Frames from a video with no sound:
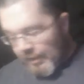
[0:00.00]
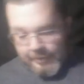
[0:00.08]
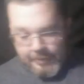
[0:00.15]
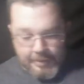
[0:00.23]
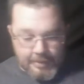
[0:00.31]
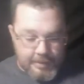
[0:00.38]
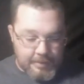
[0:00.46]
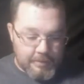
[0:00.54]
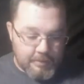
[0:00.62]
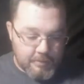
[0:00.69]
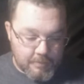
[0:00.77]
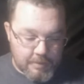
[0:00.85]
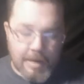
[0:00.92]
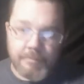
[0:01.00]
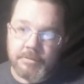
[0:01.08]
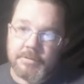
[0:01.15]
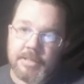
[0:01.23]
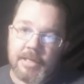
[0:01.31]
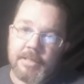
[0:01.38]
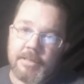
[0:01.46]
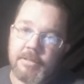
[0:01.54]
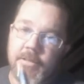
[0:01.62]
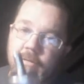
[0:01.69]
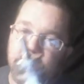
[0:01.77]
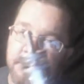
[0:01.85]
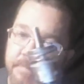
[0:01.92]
And then I was thinking, you know,